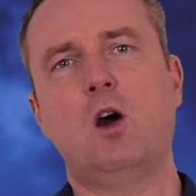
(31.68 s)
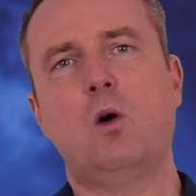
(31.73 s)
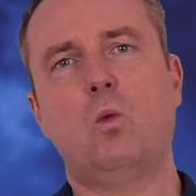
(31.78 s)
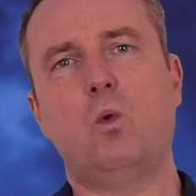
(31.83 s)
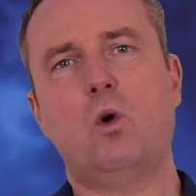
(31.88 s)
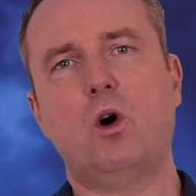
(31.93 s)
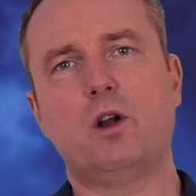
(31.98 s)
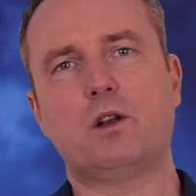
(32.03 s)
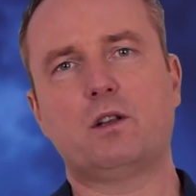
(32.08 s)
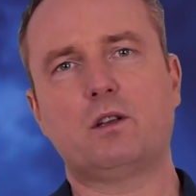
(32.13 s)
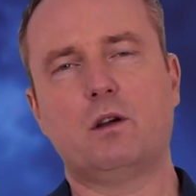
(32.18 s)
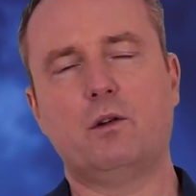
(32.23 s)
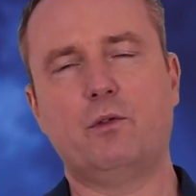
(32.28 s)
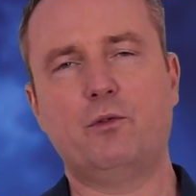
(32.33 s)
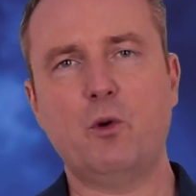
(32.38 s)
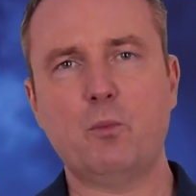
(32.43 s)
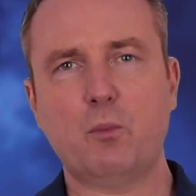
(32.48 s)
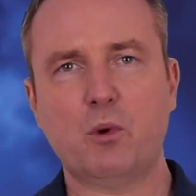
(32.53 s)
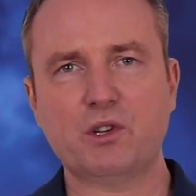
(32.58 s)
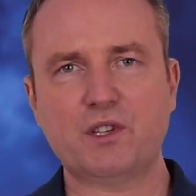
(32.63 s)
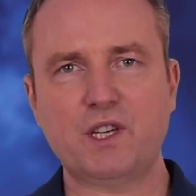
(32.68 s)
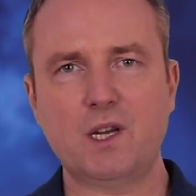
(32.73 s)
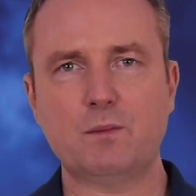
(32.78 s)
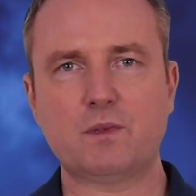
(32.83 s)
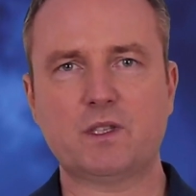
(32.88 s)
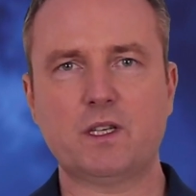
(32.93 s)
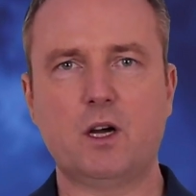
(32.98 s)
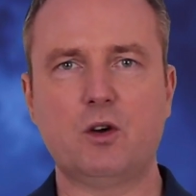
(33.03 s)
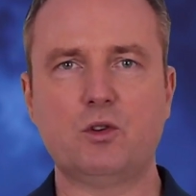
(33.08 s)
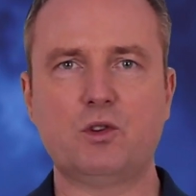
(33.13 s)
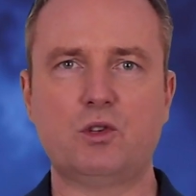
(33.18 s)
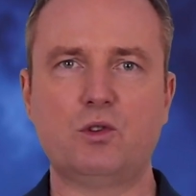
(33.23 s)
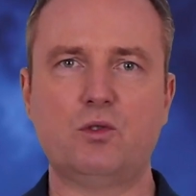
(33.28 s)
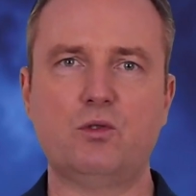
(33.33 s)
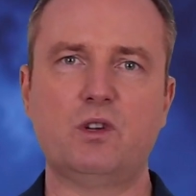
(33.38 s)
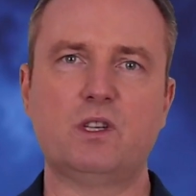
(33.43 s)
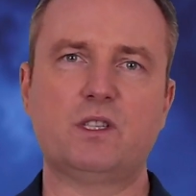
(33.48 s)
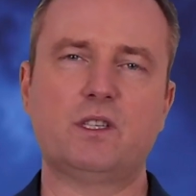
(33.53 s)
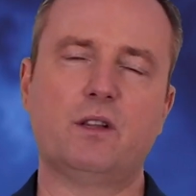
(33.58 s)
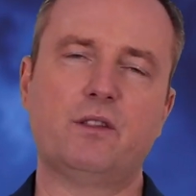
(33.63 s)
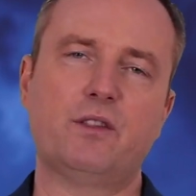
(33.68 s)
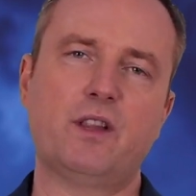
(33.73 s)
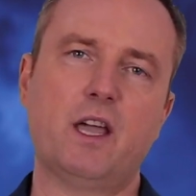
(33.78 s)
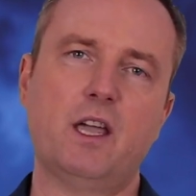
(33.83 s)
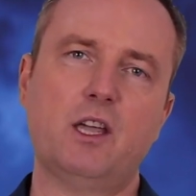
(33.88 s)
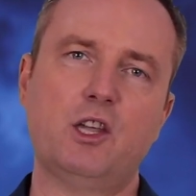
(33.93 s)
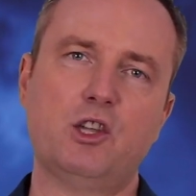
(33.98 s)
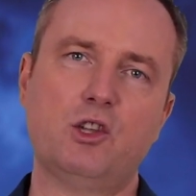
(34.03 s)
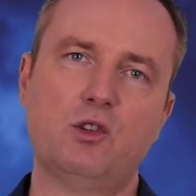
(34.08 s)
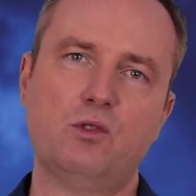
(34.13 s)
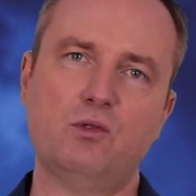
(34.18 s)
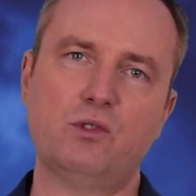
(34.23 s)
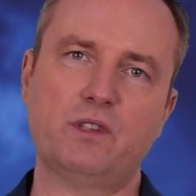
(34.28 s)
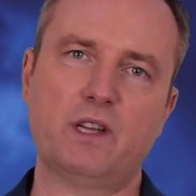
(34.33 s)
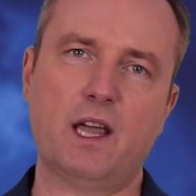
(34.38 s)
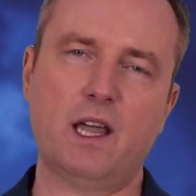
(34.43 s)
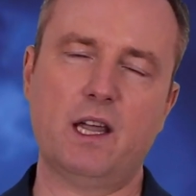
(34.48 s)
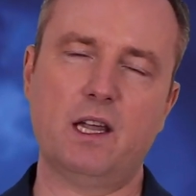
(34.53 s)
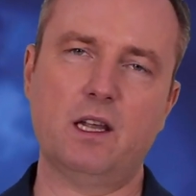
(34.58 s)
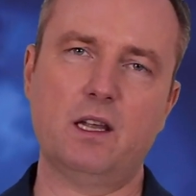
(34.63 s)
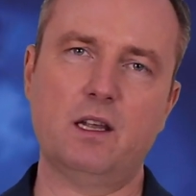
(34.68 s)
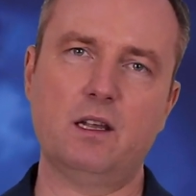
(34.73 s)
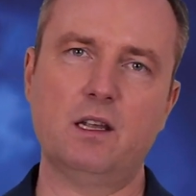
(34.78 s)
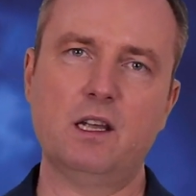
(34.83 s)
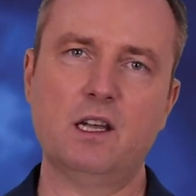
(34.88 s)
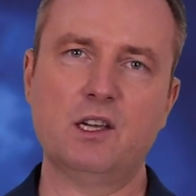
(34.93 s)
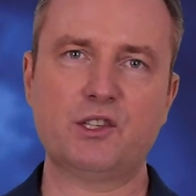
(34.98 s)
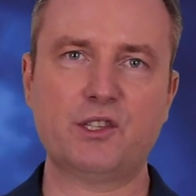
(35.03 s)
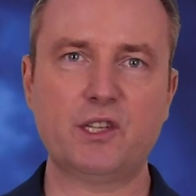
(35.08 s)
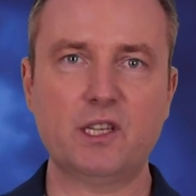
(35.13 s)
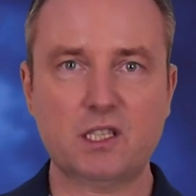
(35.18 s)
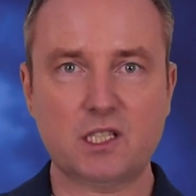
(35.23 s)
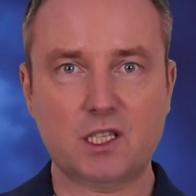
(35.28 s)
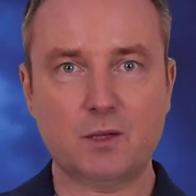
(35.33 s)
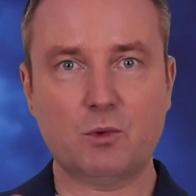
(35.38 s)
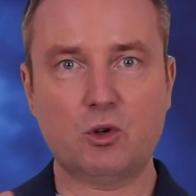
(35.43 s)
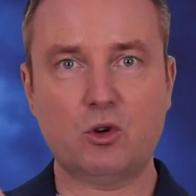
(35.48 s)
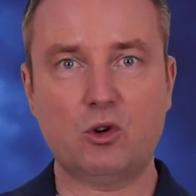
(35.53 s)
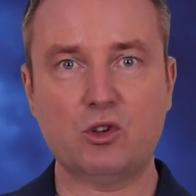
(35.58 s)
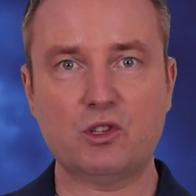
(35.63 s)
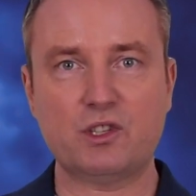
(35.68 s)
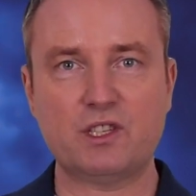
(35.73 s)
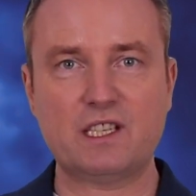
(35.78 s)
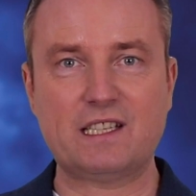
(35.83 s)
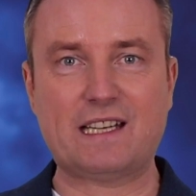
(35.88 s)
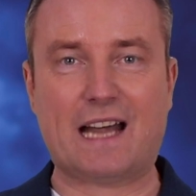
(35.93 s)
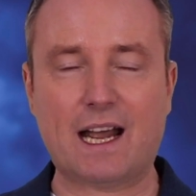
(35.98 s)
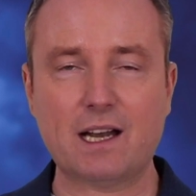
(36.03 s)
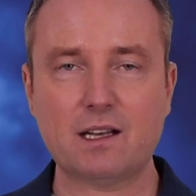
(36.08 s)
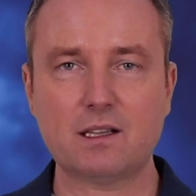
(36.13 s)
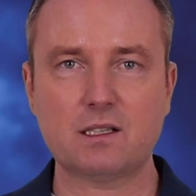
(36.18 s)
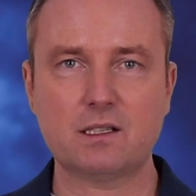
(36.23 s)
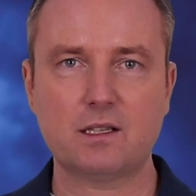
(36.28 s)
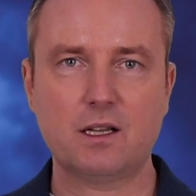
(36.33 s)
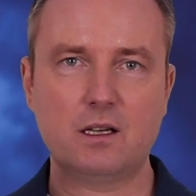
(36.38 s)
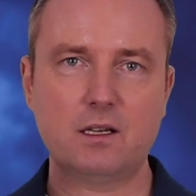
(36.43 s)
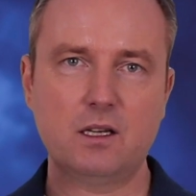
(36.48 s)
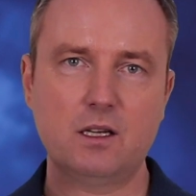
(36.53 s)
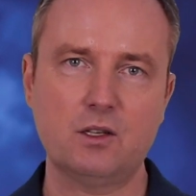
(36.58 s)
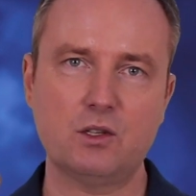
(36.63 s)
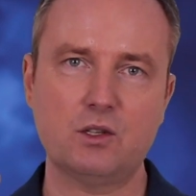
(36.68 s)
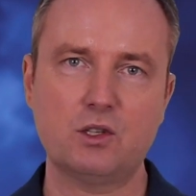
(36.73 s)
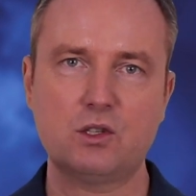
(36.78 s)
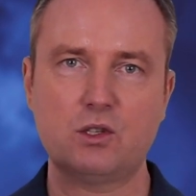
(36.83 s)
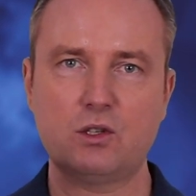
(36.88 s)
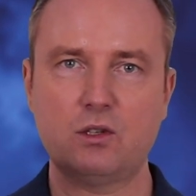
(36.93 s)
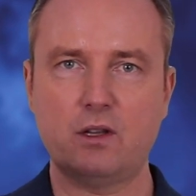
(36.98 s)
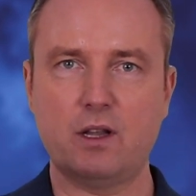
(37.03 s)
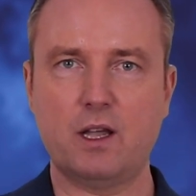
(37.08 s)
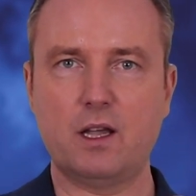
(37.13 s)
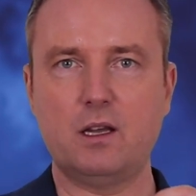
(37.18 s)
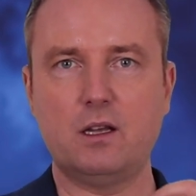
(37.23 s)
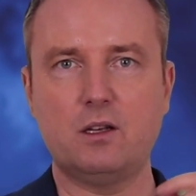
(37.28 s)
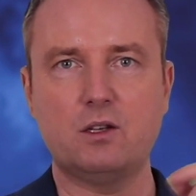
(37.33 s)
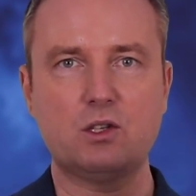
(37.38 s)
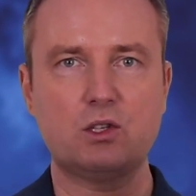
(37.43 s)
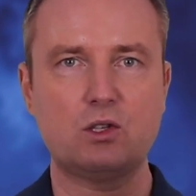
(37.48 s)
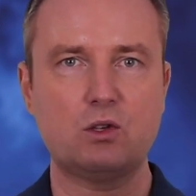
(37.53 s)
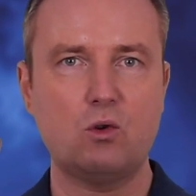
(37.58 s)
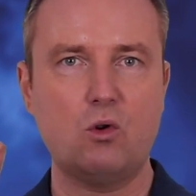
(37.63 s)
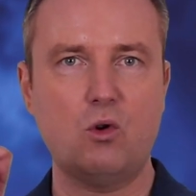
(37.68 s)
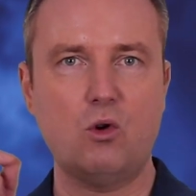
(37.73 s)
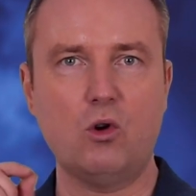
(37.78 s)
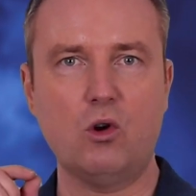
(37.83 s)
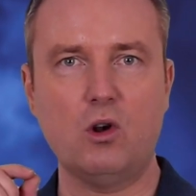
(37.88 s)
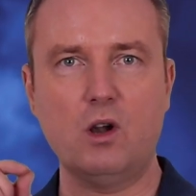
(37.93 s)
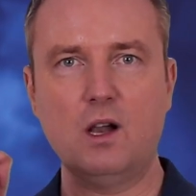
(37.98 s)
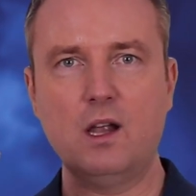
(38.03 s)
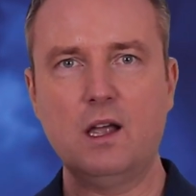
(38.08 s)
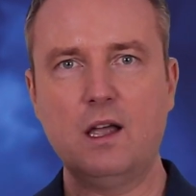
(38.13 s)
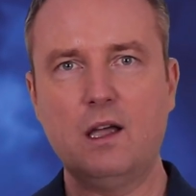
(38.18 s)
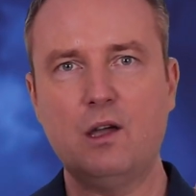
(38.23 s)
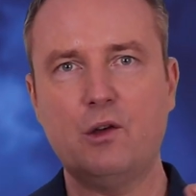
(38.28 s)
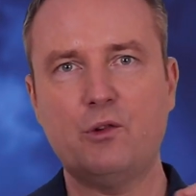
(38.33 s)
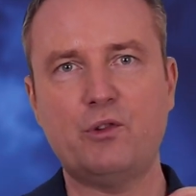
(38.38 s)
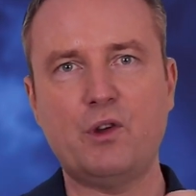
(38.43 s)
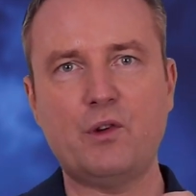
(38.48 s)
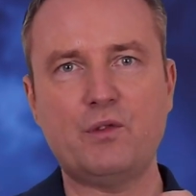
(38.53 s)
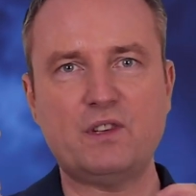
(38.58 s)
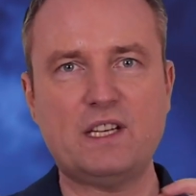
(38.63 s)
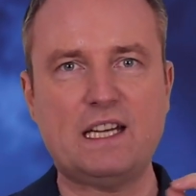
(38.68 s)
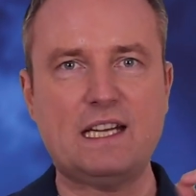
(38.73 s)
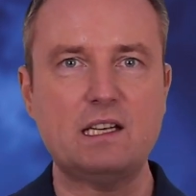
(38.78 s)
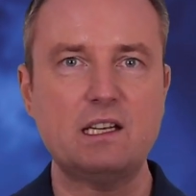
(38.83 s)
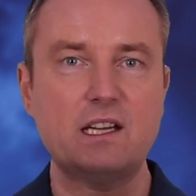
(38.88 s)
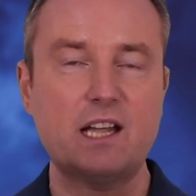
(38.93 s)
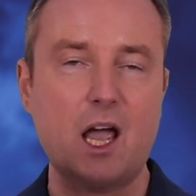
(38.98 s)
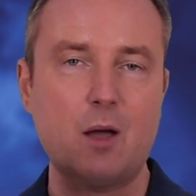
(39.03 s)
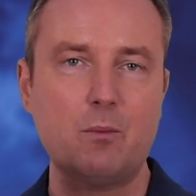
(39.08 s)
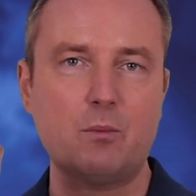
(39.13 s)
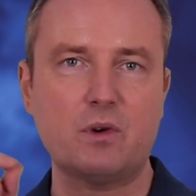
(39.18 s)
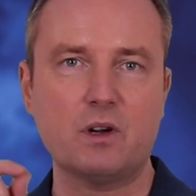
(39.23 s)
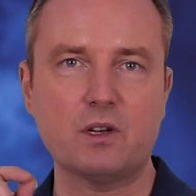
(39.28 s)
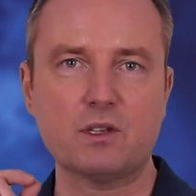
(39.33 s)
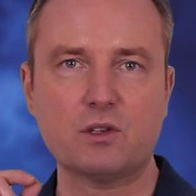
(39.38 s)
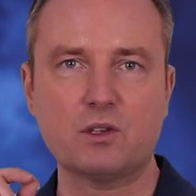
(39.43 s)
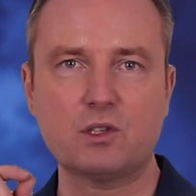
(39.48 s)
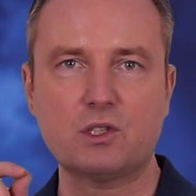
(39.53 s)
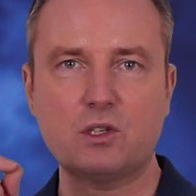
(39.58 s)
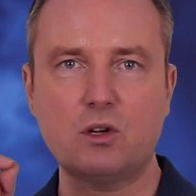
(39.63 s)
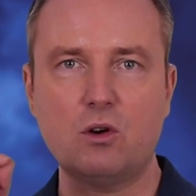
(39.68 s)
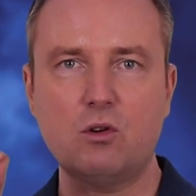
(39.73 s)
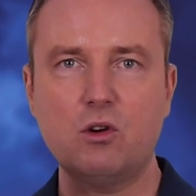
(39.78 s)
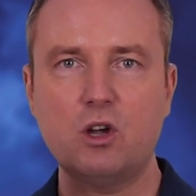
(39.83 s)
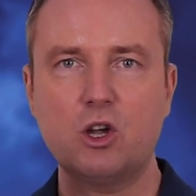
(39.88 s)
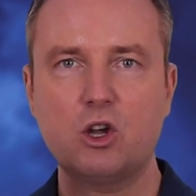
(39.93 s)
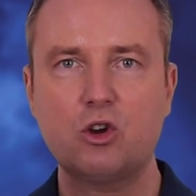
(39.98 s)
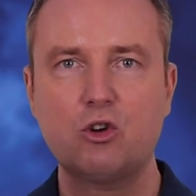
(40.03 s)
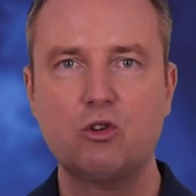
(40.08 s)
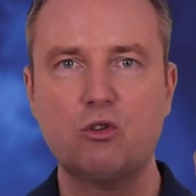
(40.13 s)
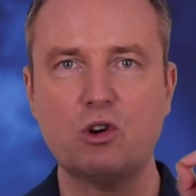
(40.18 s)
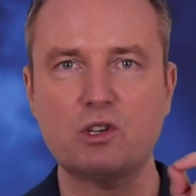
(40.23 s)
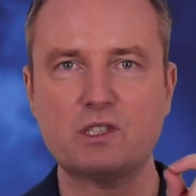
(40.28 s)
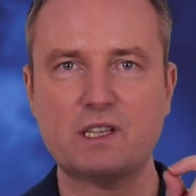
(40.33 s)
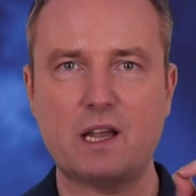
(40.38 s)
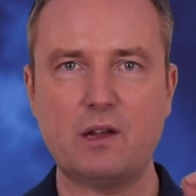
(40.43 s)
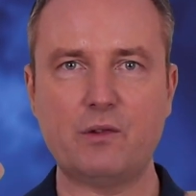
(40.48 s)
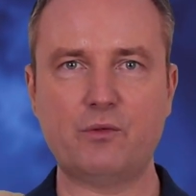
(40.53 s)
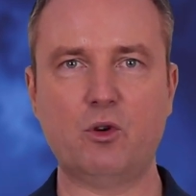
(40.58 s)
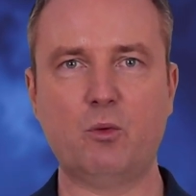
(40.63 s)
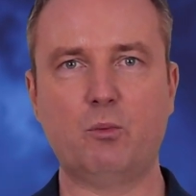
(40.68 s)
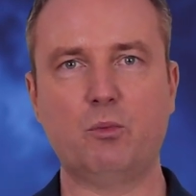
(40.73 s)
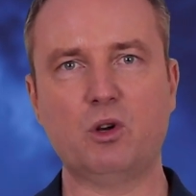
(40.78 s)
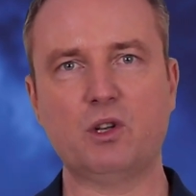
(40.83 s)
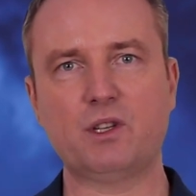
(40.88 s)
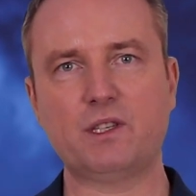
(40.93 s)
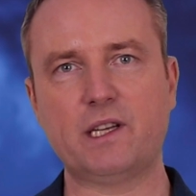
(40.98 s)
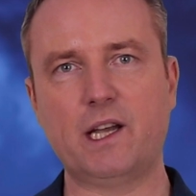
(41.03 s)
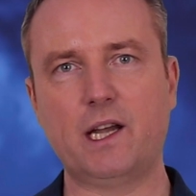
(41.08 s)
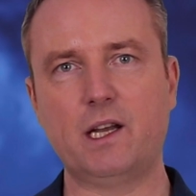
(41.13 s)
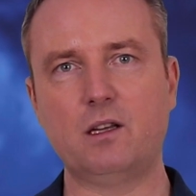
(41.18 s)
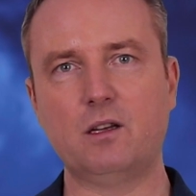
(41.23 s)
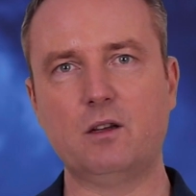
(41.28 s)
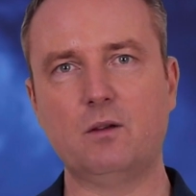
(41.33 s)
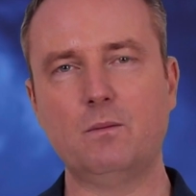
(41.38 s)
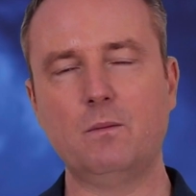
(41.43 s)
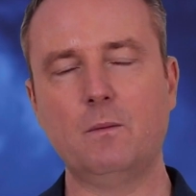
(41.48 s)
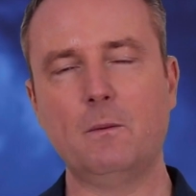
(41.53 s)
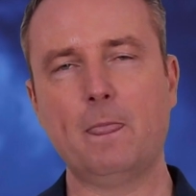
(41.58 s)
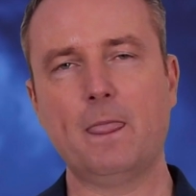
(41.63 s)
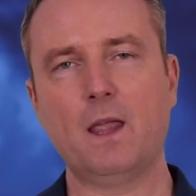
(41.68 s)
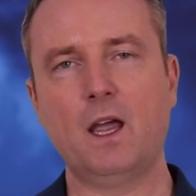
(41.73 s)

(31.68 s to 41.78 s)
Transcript: What football teams now do is that they use a system called stats that ins they install 15 cameras or so across a football stadium